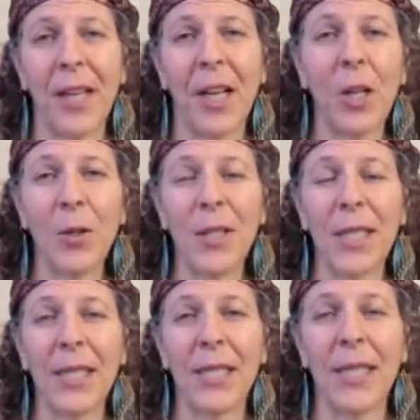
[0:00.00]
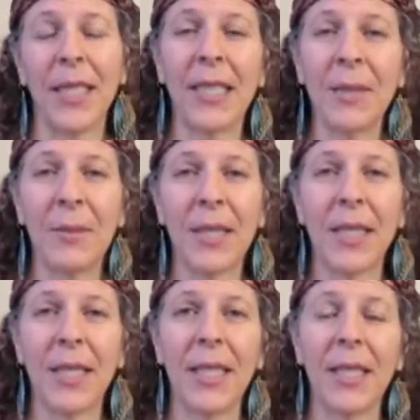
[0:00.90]
closeness and
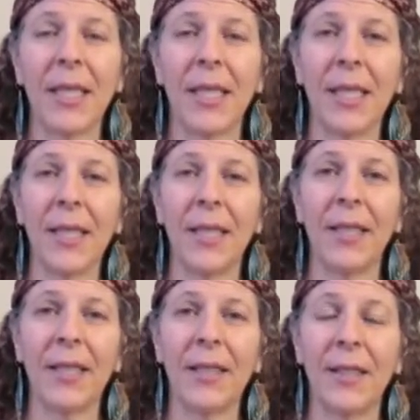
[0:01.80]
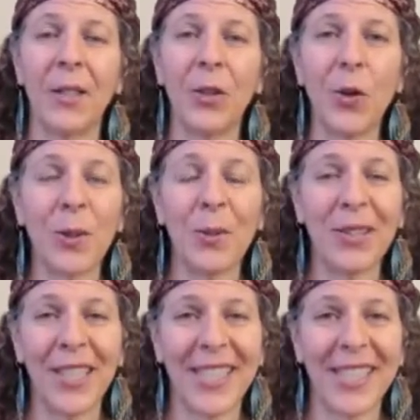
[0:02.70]
intimacy and
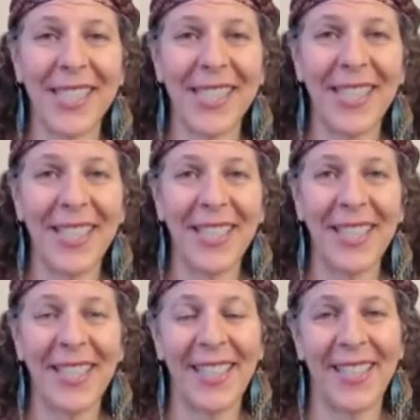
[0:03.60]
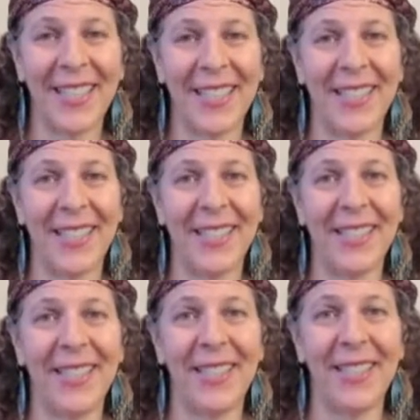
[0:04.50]
adorableness. And
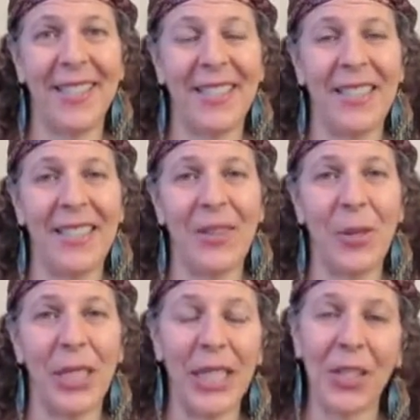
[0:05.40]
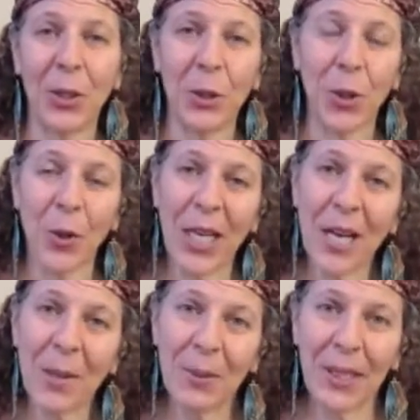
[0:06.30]
when they start growing
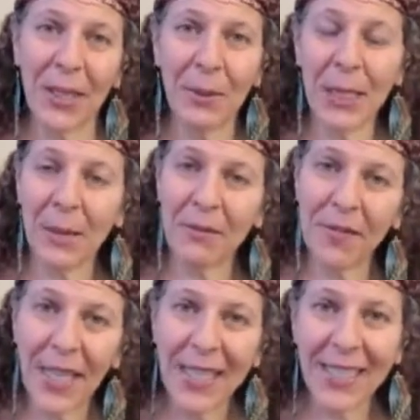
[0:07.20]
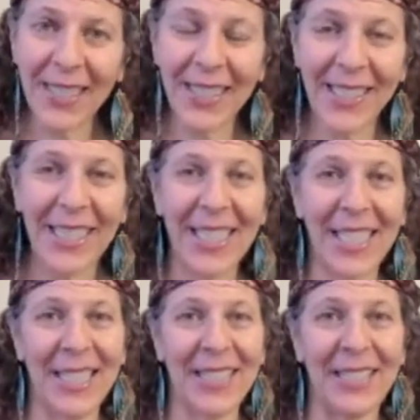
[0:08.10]
up and they become feisty
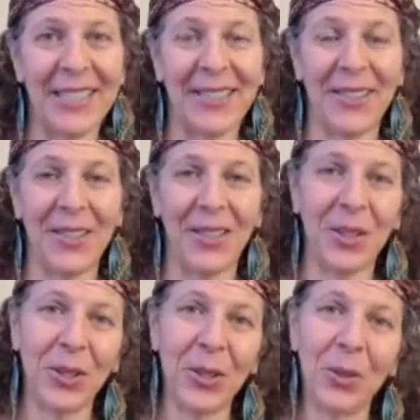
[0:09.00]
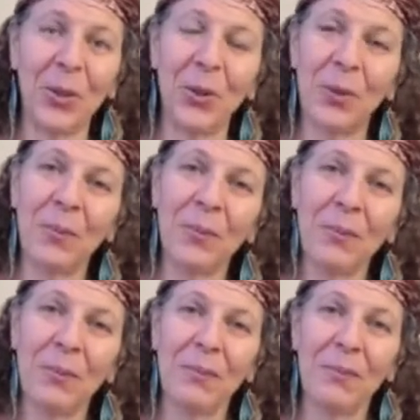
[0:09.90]
and start to
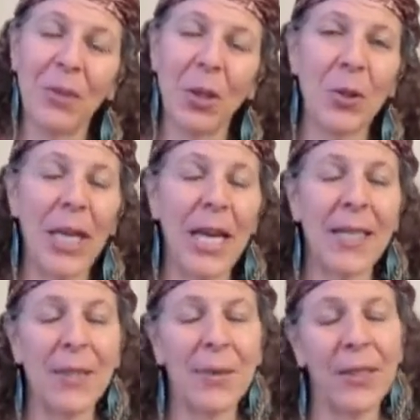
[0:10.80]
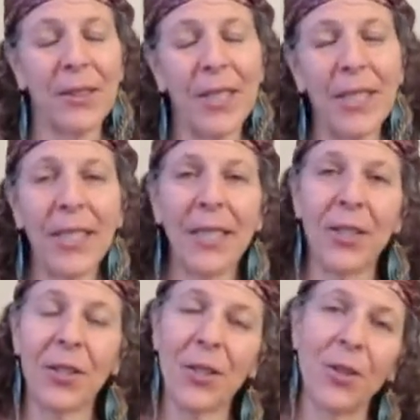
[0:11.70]
protest when they're
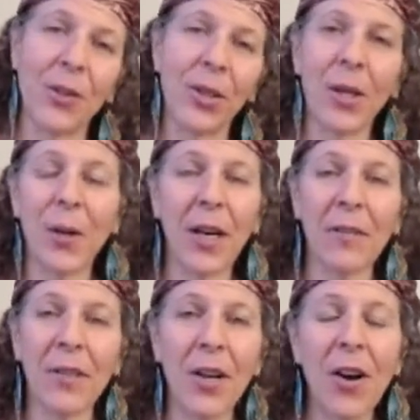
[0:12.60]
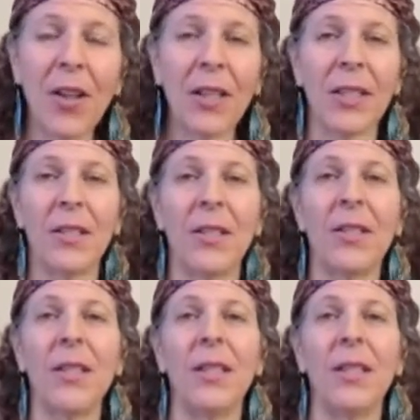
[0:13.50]
teenagers or going off to college.